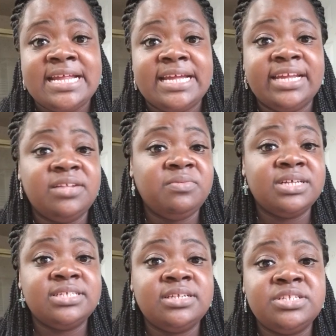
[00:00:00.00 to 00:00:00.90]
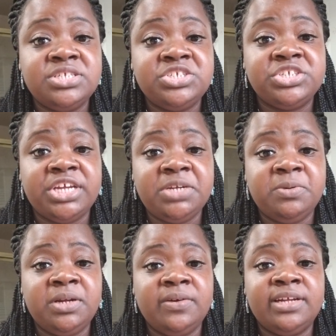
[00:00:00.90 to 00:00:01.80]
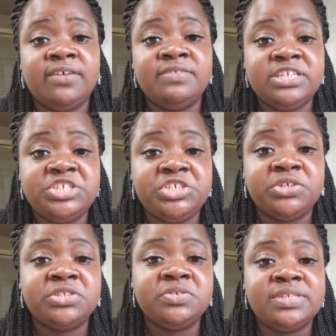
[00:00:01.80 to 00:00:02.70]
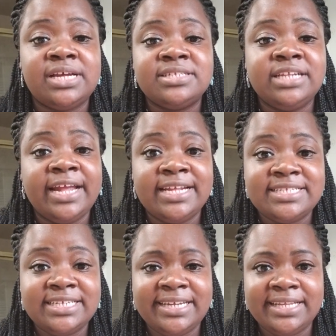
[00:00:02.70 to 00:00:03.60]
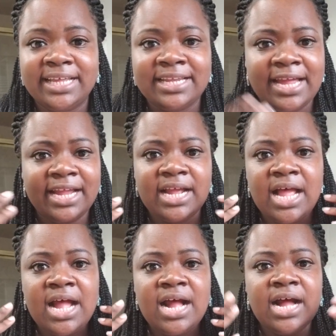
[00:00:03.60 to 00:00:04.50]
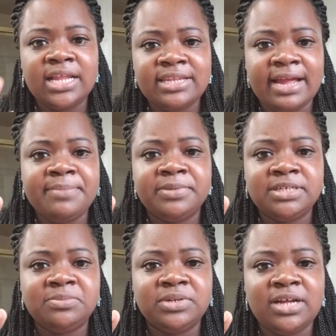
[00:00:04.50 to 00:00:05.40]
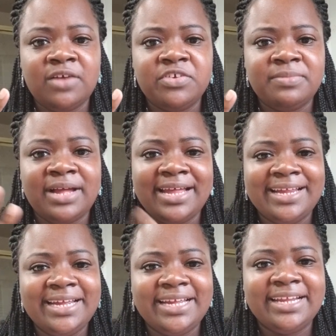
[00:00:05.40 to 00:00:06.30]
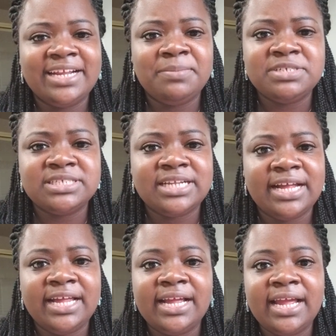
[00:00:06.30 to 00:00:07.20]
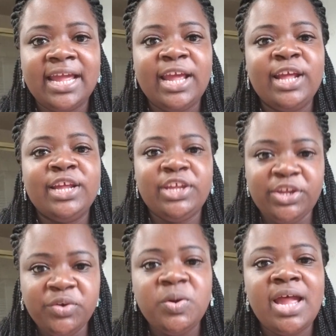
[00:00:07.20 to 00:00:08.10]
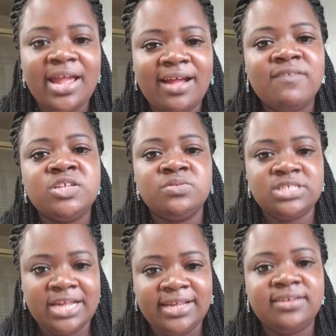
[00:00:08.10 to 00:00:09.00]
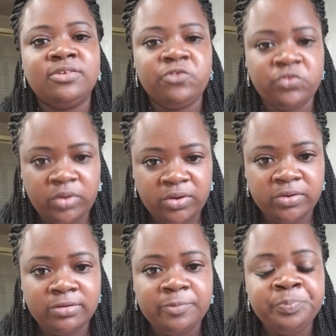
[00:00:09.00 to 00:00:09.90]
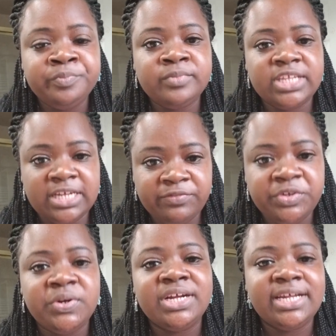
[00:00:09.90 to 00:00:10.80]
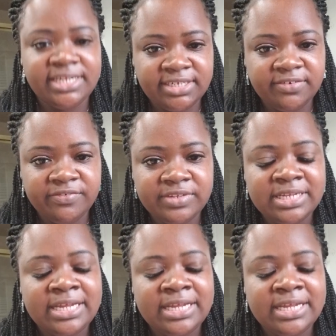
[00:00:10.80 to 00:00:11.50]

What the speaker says: And it wasn't until January of this year, 2018, that like a light bulb went off in my head. And I'm just like, you have to take control of your health.